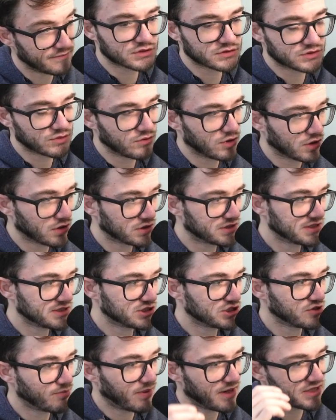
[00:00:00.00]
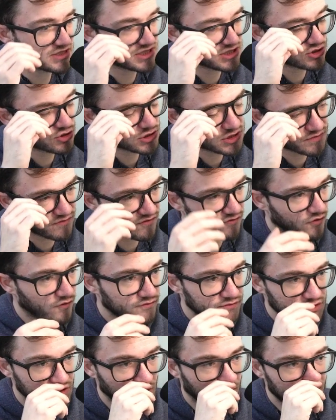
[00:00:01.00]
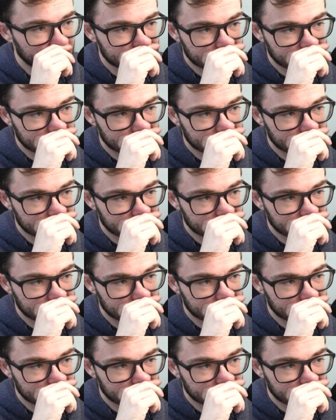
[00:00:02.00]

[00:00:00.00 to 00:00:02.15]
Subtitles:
So we're looking at TCG Player. It's interesting with Evolving Skies